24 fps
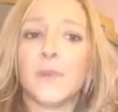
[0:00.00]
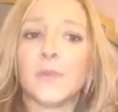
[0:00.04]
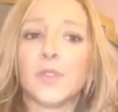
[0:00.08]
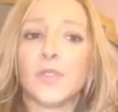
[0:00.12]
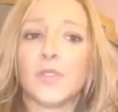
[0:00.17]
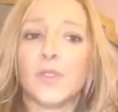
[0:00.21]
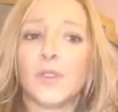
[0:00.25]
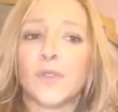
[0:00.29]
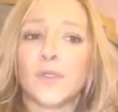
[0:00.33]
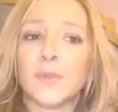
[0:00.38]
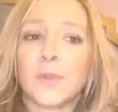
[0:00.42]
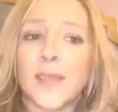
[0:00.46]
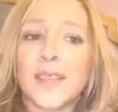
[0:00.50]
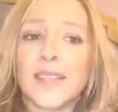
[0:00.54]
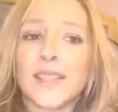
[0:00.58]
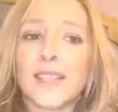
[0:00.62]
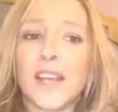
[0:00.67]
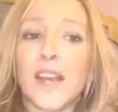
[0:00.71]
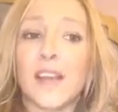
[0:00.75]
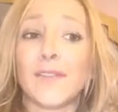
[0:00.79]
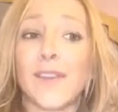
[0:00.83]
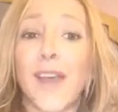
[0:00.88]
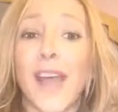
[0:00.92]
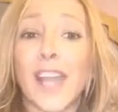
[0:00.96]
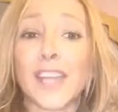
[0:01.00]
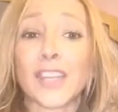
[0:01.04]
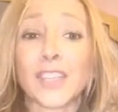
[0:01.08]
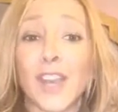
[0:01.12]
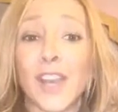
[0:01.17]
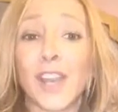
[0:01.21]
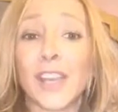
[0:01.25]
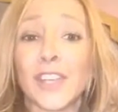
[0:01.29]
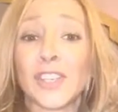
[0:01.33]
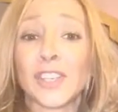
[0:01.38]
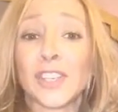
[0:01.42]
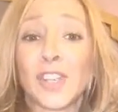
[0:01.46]
So for myself, I
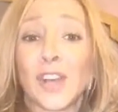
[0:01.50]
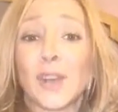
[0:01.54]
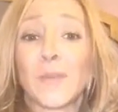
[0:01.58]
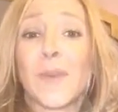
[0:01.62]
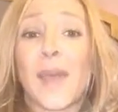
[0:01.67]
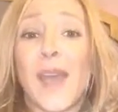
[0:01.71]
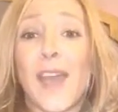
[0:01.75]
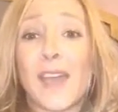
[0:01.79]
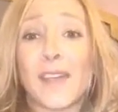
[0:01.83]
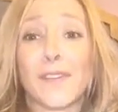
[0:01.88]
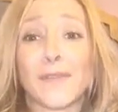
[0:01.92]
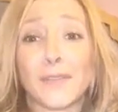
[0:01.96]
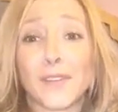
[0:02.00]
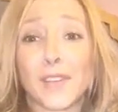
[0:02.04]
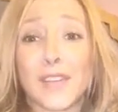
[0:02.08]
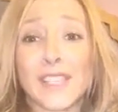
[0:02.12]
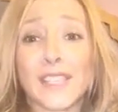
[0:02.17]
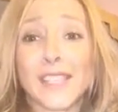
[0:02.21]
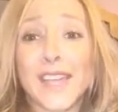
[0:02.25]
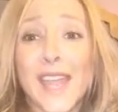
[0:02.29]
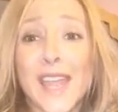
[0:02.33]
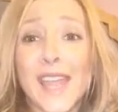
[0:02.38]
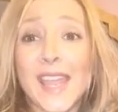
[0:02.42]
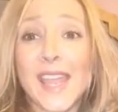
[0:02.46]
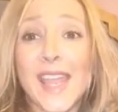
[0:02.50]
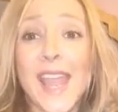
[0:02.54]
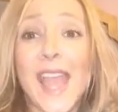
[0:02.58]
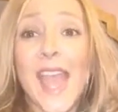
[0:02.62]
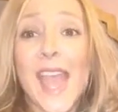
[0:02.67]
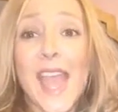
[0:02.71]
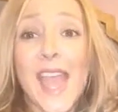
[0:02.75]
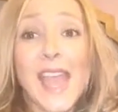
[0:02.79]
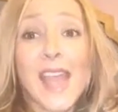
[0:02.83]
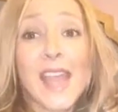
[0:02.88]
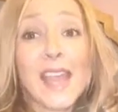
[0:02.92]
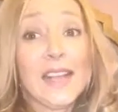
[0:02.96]
try and show up every day
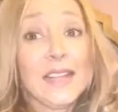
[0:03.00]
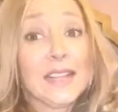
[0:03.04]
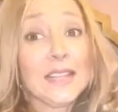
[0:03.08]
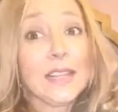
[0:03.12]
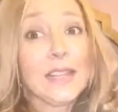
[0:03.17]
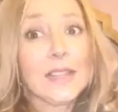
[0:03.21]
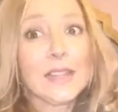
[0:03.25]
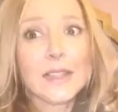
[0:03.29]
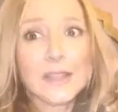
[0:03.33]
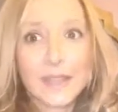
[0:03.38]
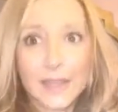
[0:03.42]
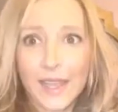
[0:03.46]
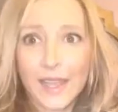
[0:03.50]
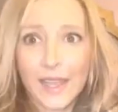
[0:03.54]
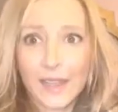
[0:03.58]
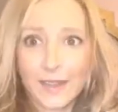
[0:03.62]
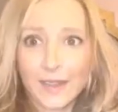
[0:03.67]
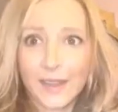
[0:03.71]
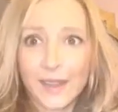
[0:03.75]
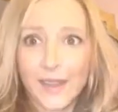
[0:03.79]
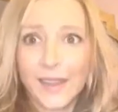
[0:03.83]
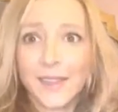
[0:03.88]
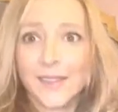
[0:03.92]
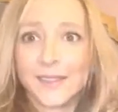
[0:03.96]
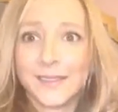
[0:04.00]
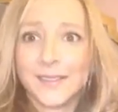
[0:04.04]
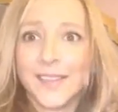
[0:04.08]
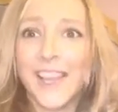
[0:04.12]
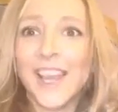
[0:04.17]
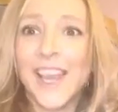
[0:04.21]
lately